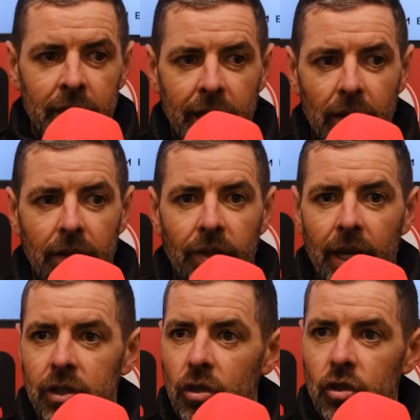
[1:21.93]
killing
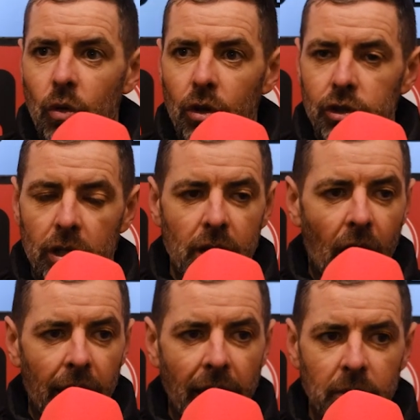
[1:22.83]
things at source and
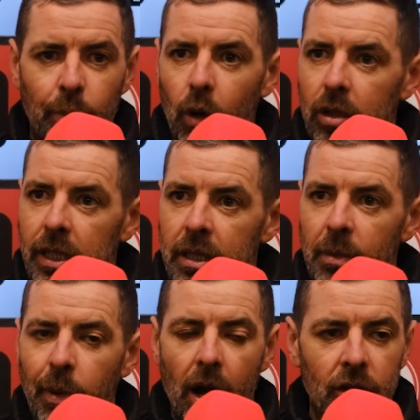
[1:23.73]
not letting balls in
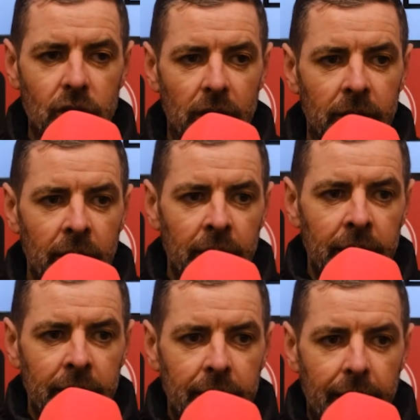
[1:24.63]
the box, and
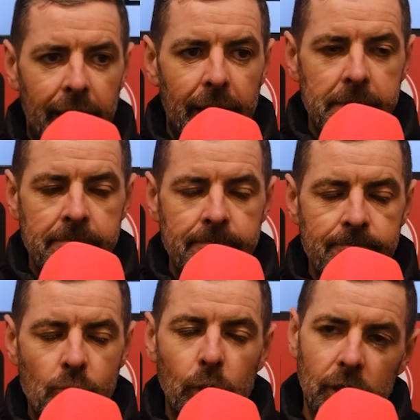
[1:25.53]

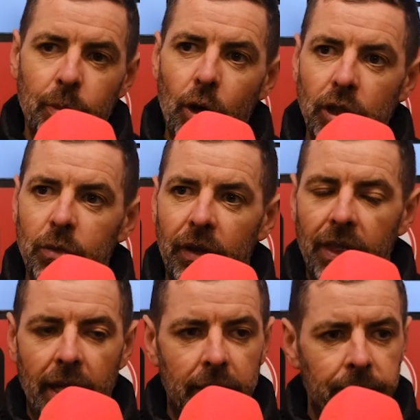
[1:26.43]
we're disappointed
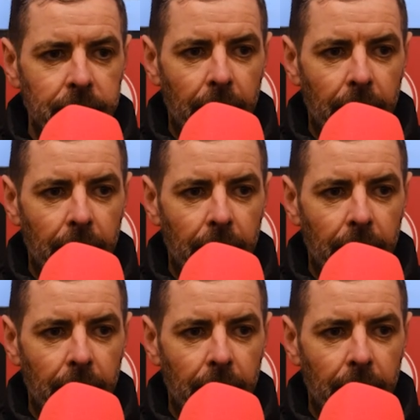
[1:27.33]
with that.